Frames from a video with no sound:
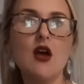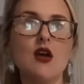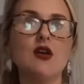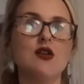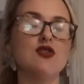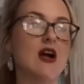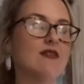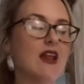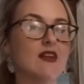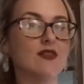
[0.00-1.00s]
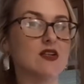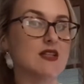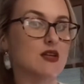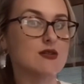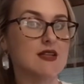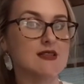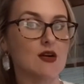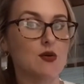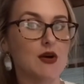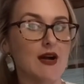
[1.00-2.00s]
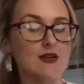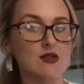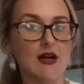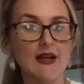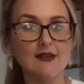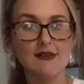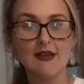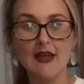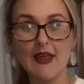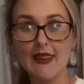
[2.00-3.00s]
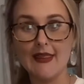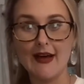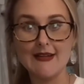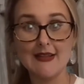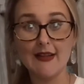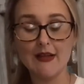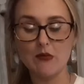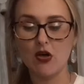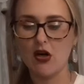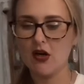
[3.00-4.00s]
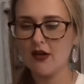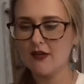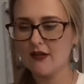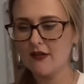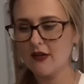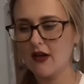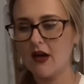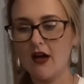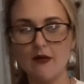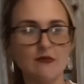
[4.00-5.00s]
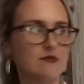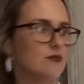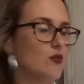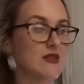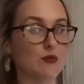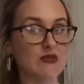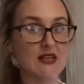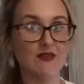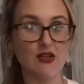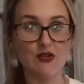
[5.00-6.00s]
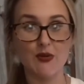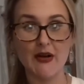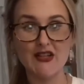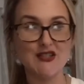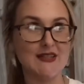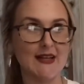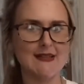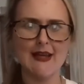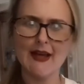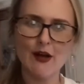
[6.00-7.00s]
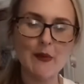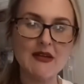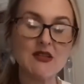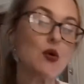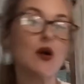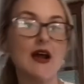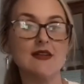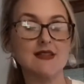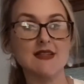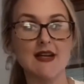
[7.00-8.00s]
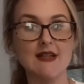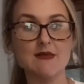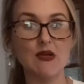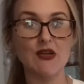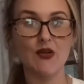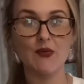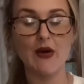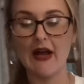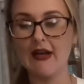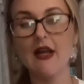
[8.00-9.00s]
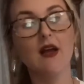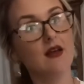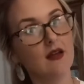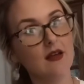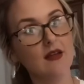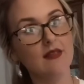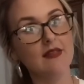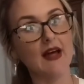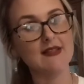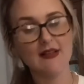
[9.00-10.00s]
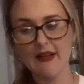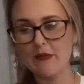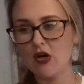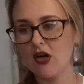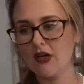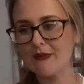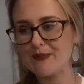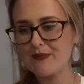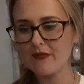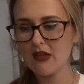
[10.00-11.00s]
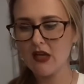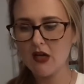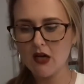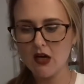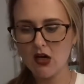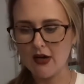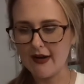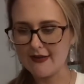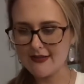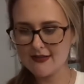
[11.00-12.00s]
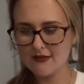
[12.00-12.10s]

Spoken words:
you drive in, the first thing you see is our courthouse, right? That is a landmark. When someone's giving you directions, they can say, yeah, go past the courthouse, it's the next building on the right. That's a landmark. All right.